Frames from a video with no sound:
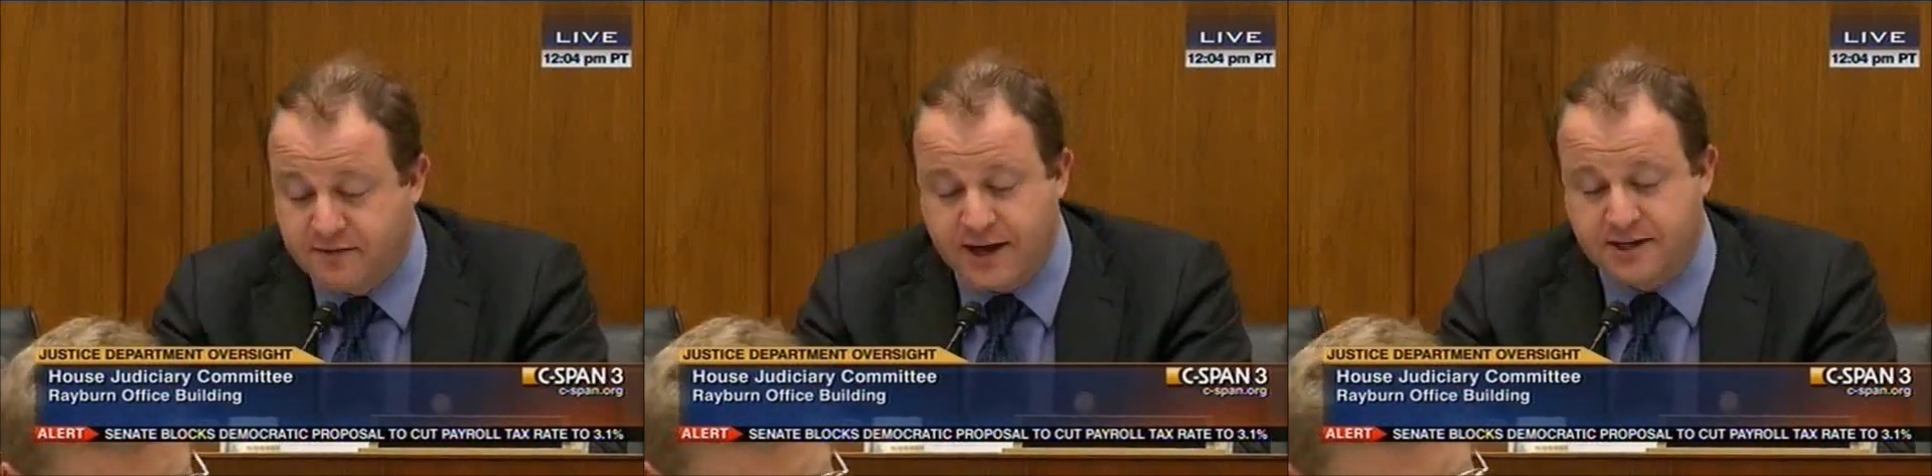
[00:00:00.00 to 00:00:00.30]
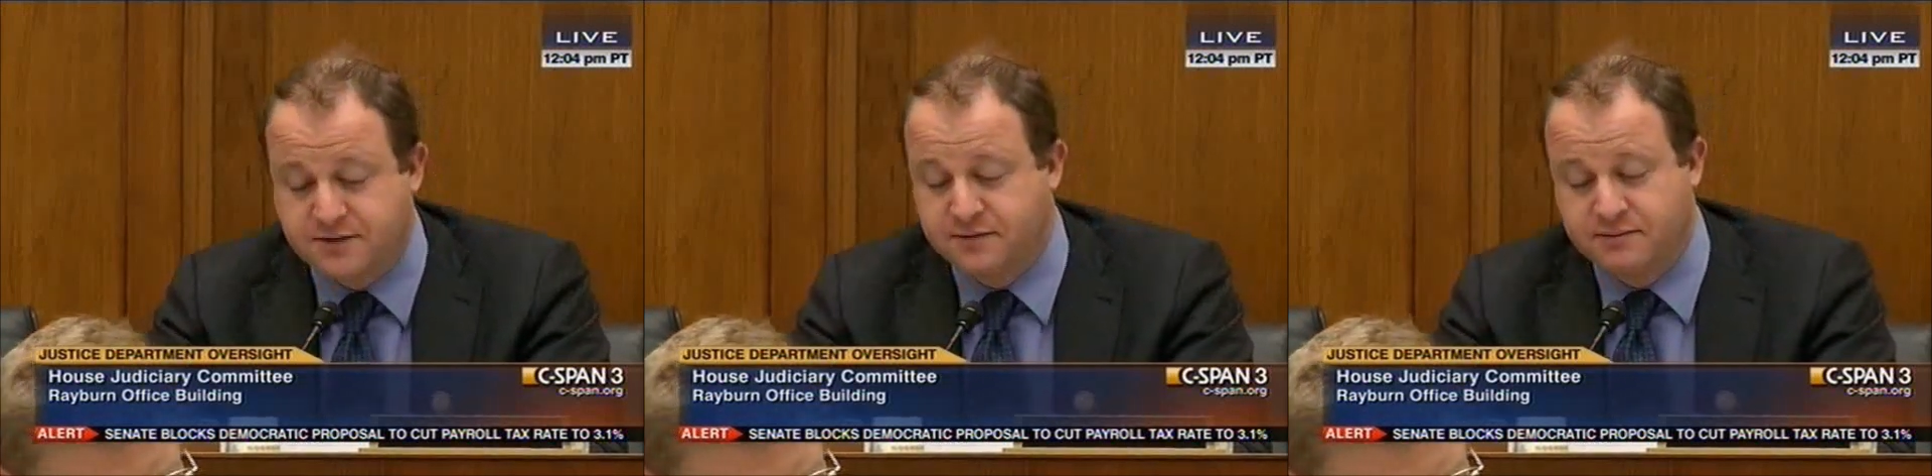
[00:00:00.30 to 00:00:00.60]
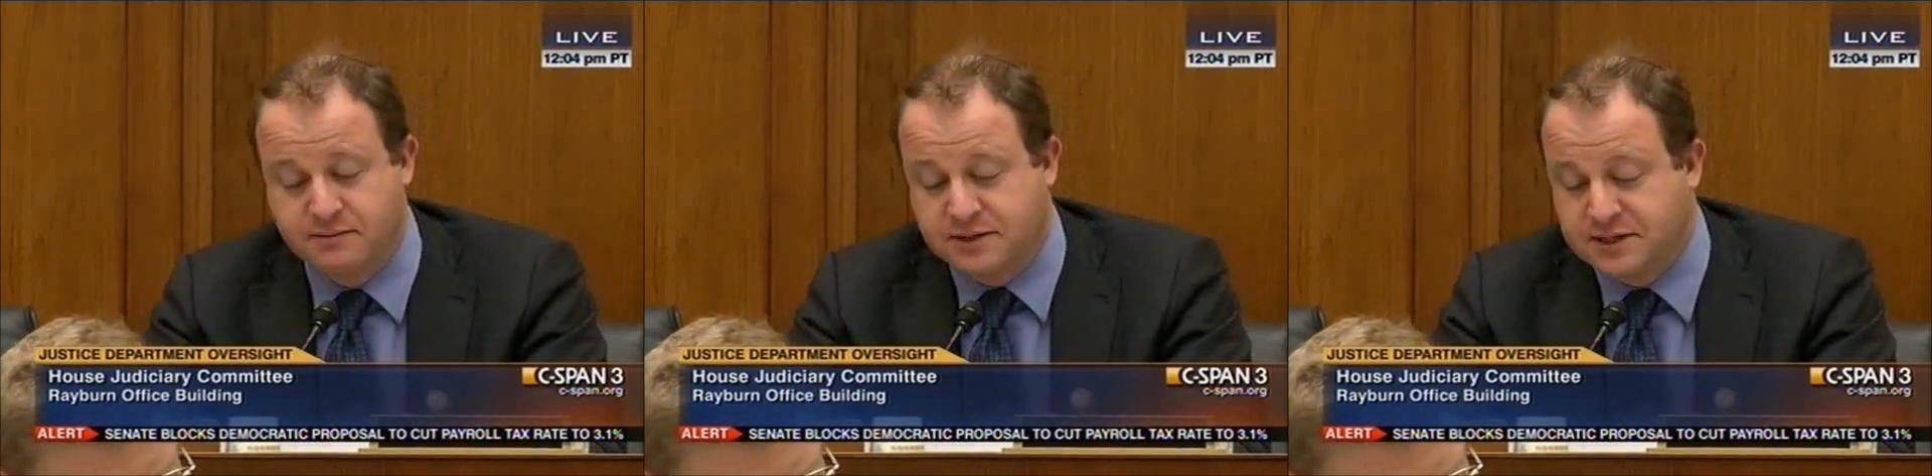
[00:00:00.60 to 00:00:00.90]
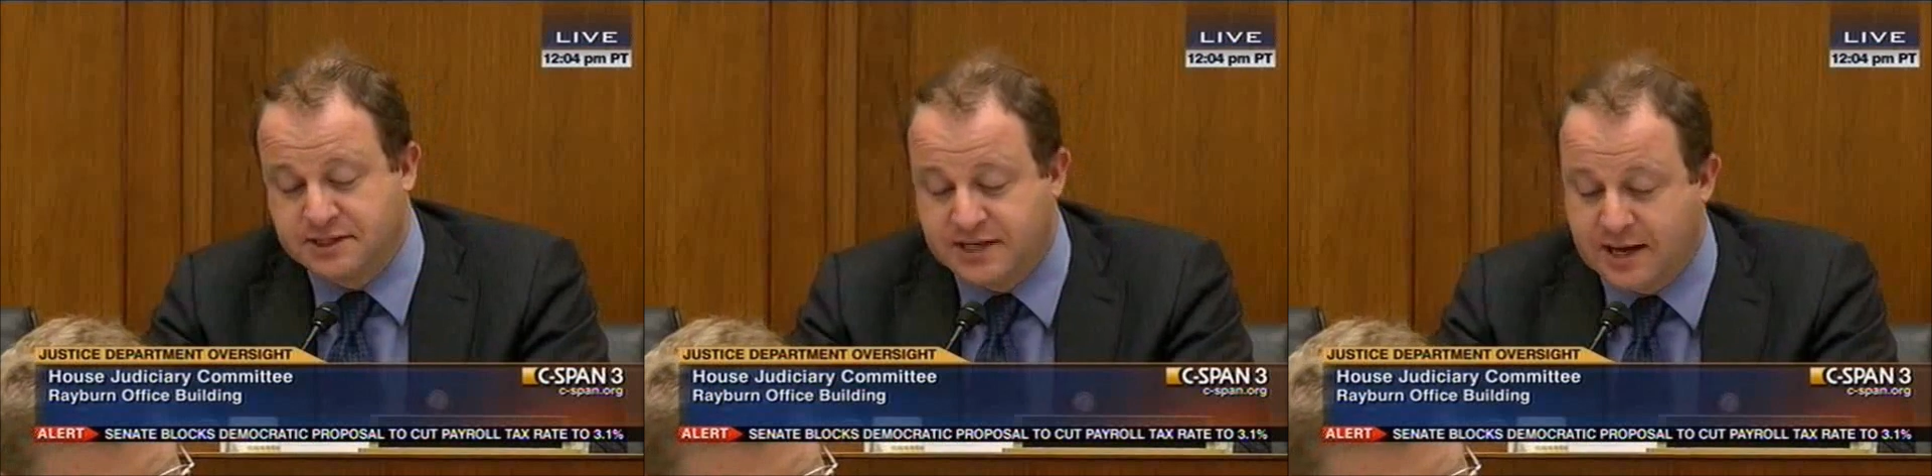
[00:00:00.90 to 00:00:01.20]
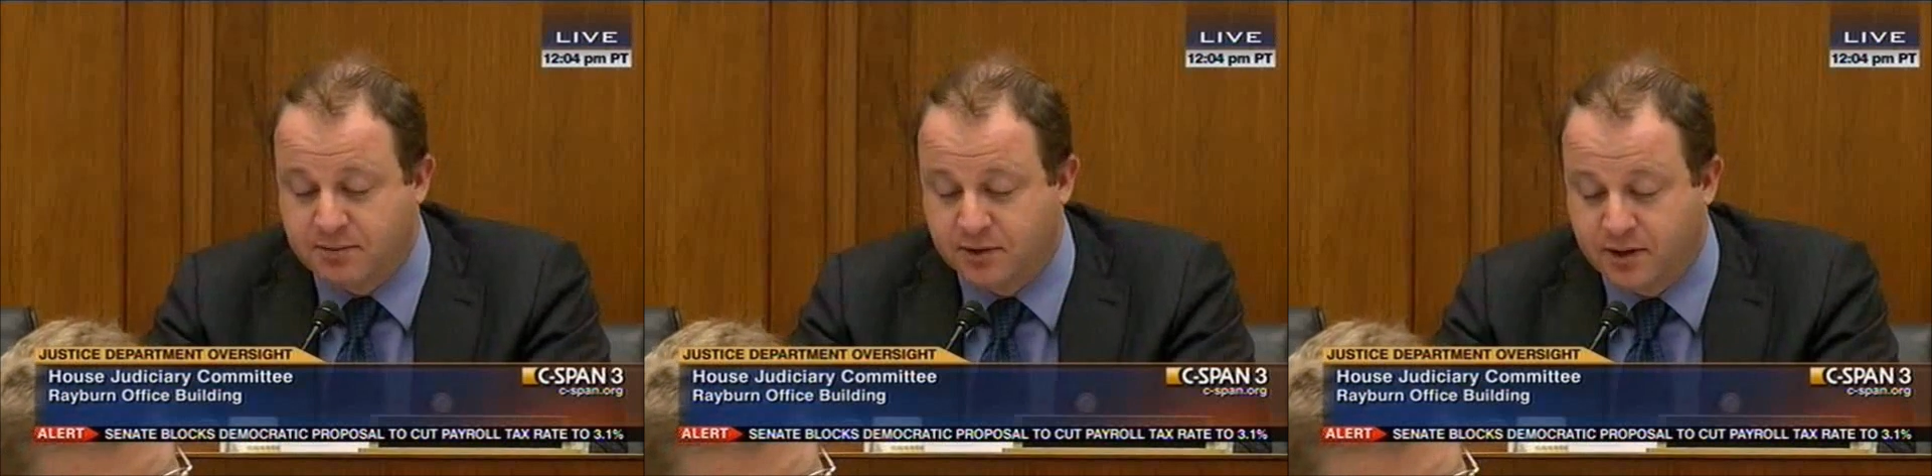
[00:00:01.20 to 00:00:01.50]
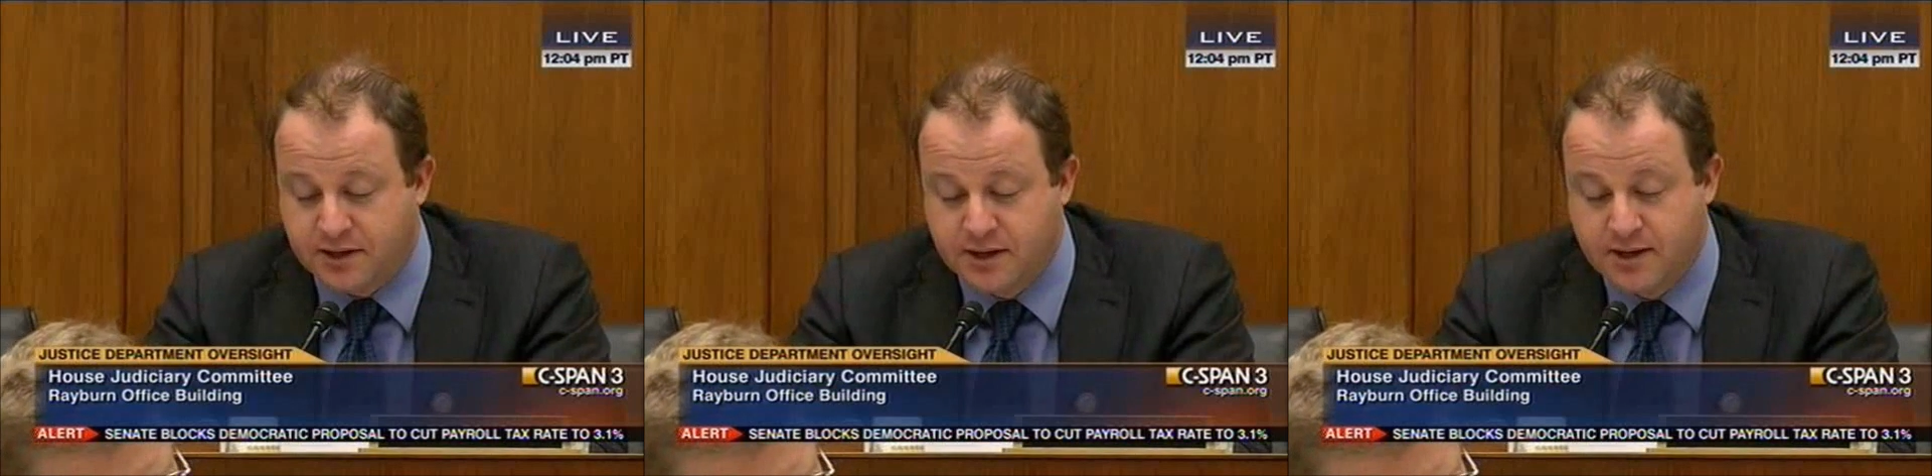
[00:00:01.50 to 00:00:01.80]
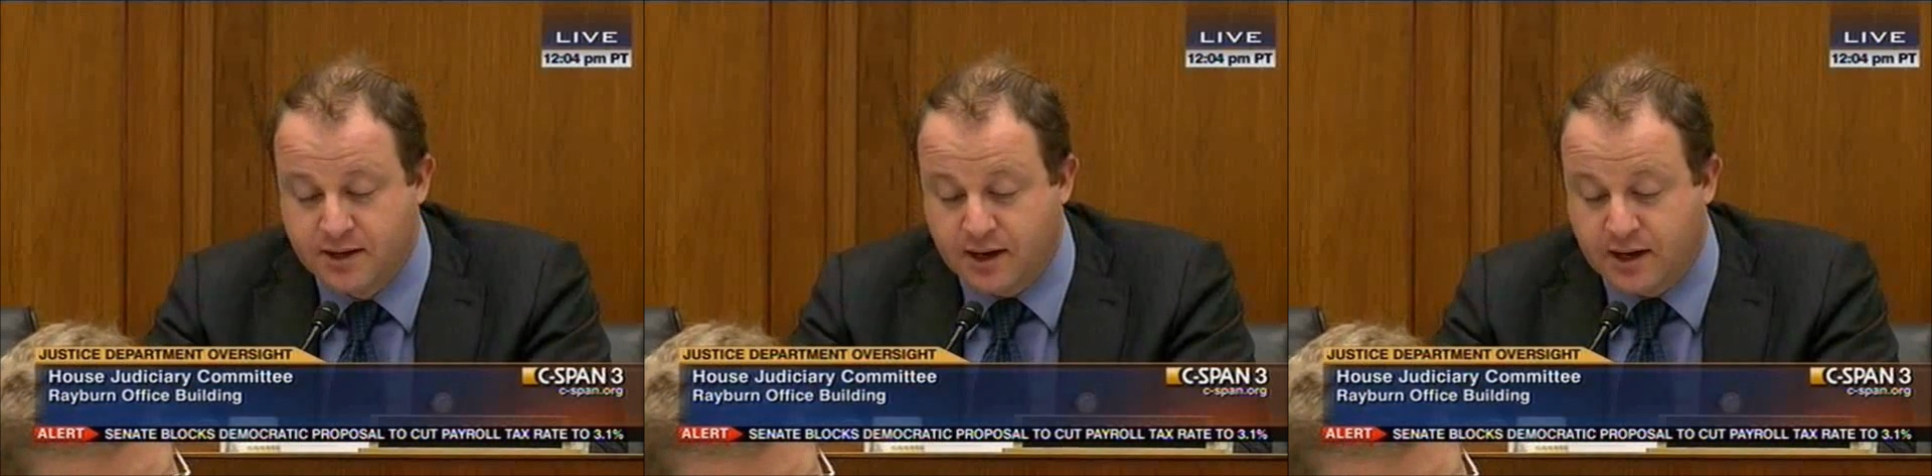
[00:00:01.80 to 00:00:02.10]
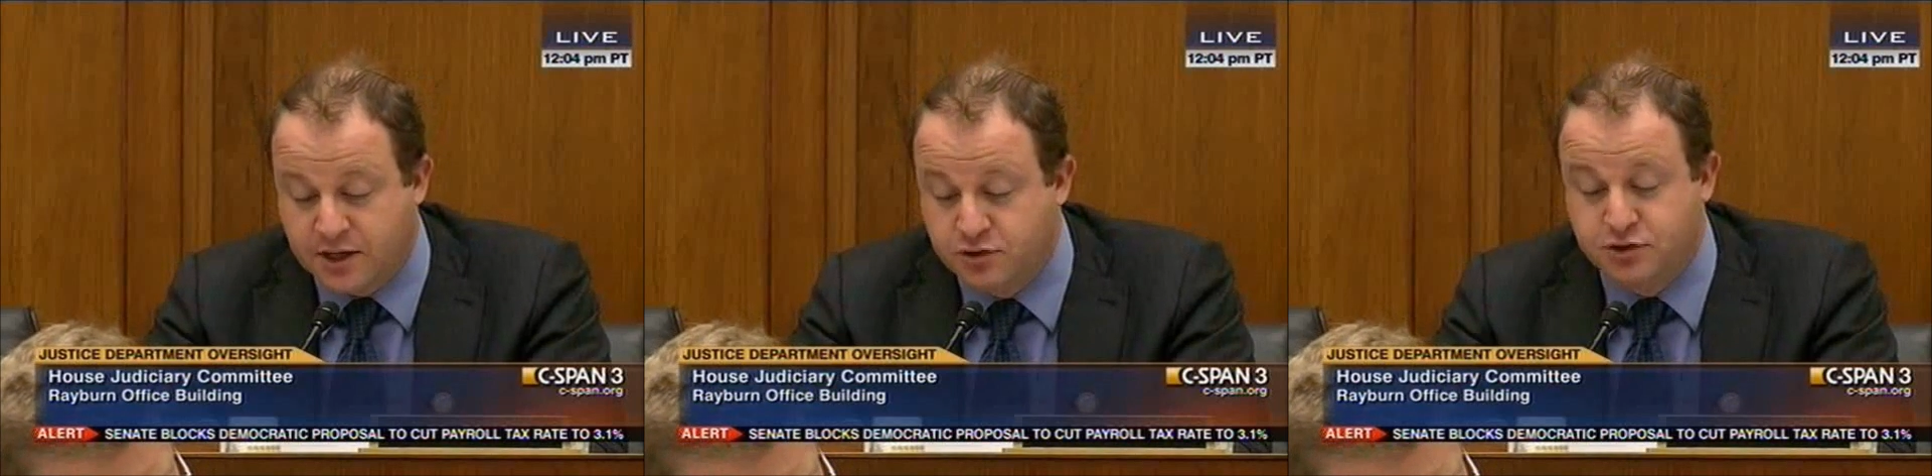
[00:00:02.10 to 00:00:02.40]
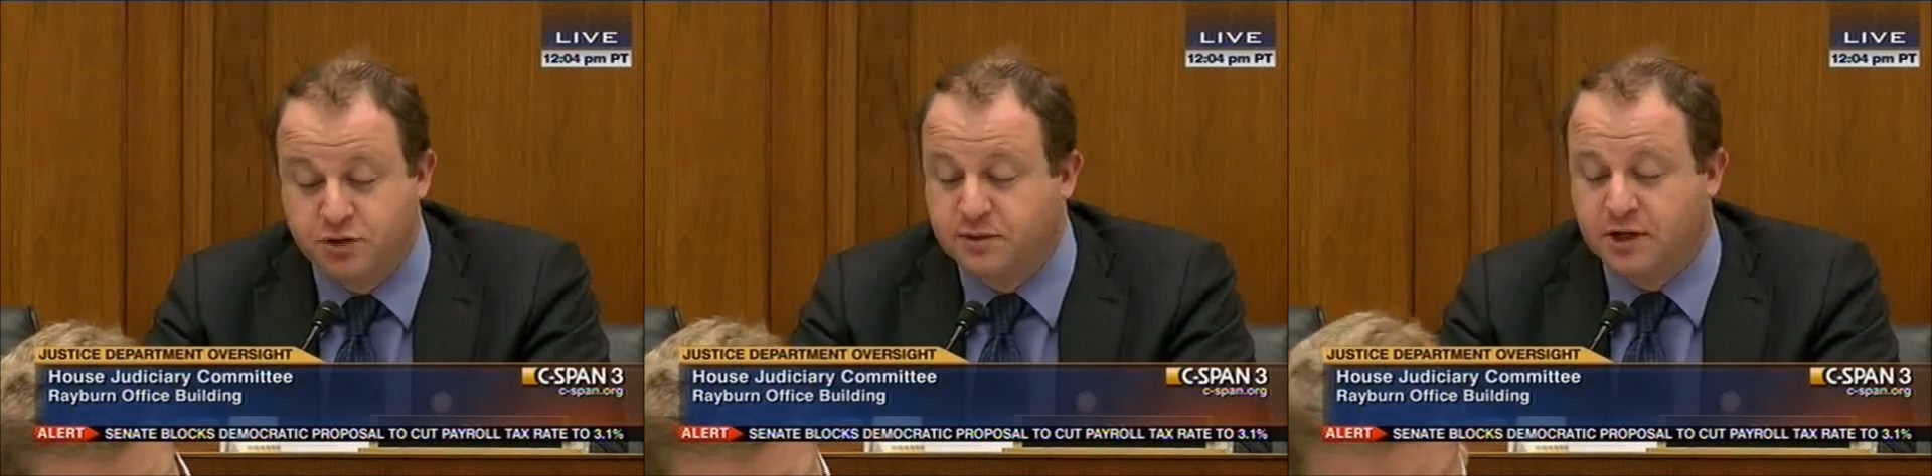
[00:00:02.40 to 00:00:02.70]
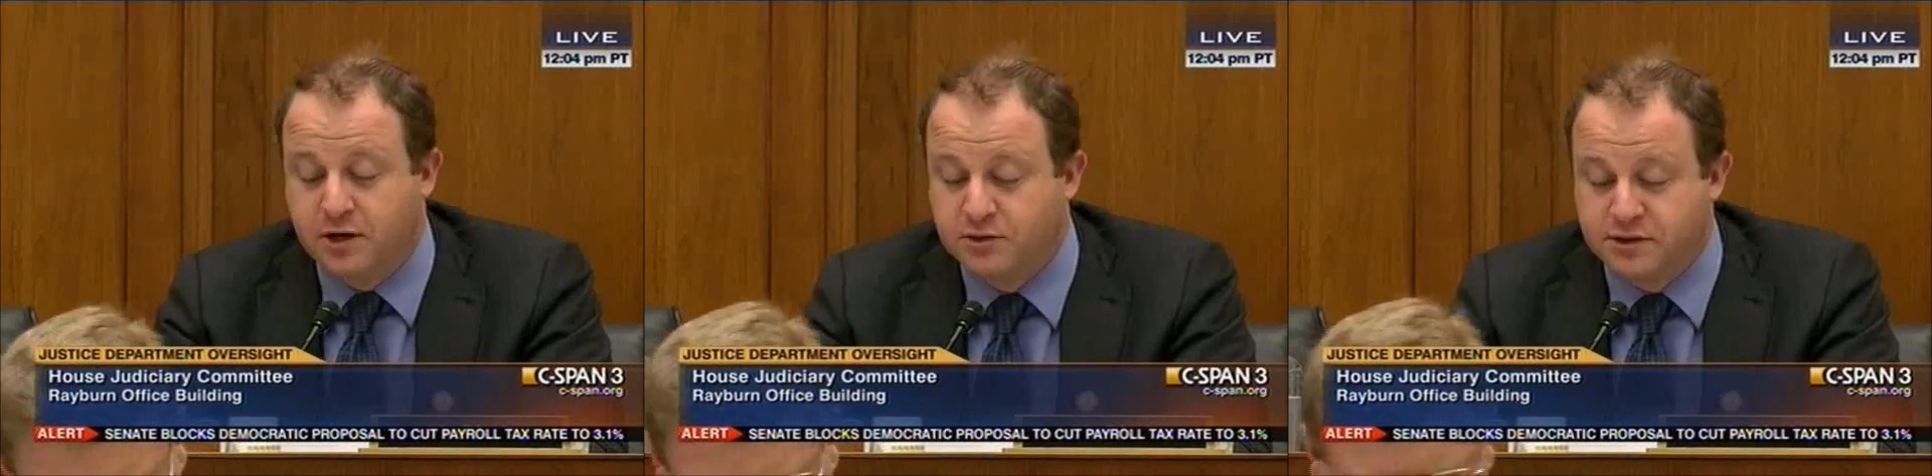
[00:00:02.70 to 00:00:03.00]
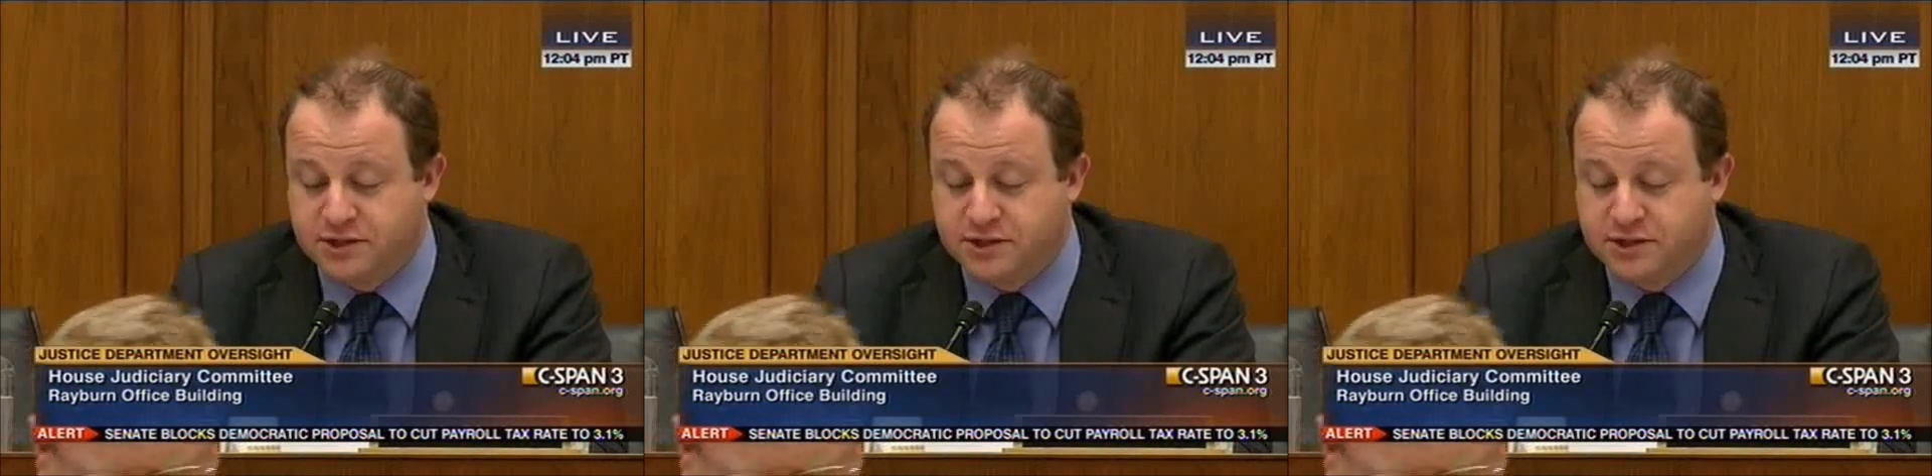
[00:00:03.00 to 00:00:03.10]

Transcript: In fact, as an example, on YouTube alone,